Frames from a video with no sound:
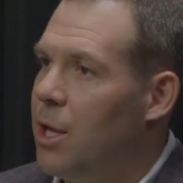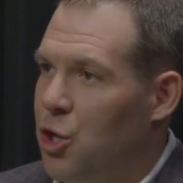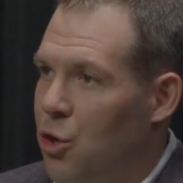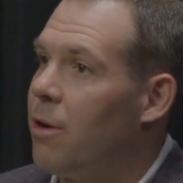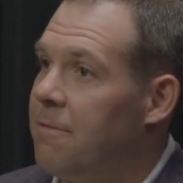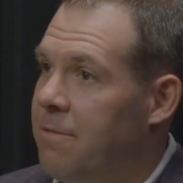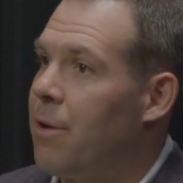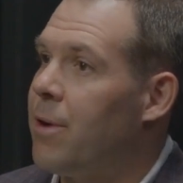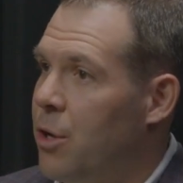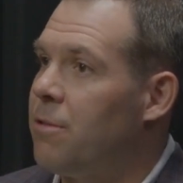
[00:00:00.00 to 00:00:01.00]
you're a
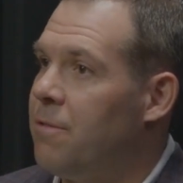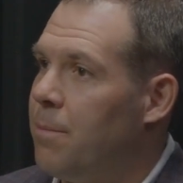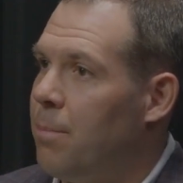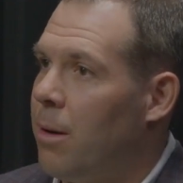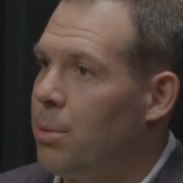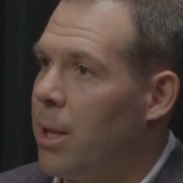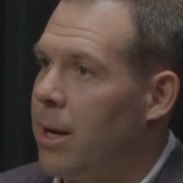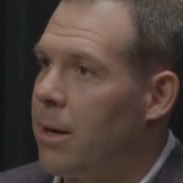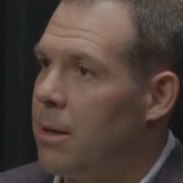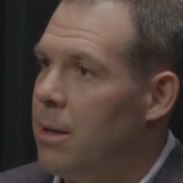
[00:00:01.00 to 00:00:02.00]
very good football
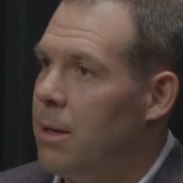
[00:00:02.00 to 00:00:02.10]
player.